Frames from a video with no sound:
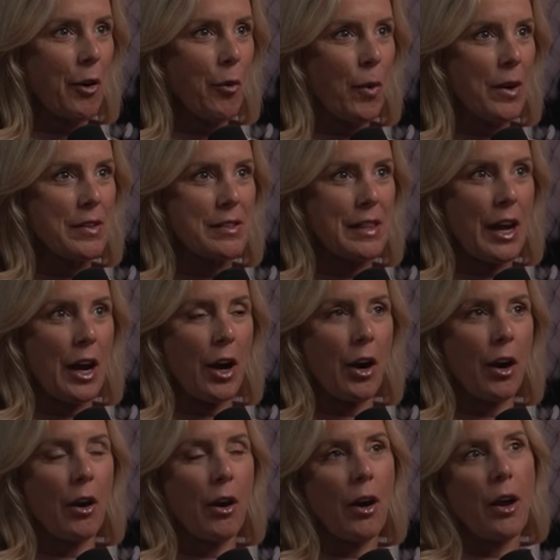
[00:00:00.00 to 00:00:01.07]
Was
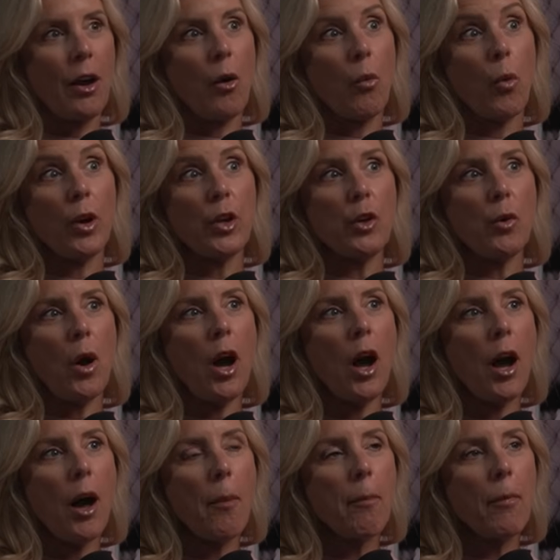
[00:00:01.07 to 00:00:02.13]
there were you
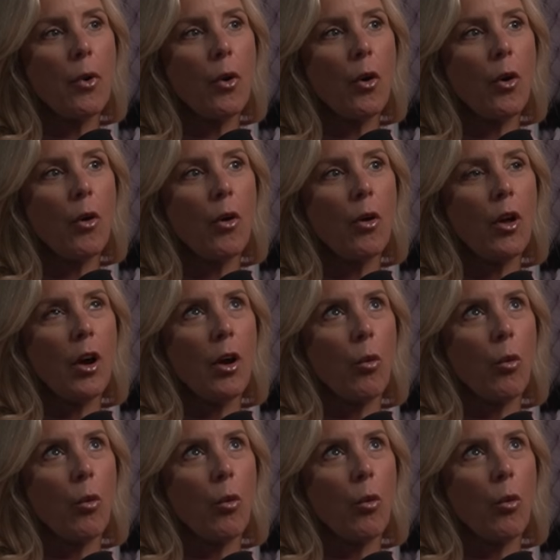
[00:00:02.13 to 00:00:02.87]
humble?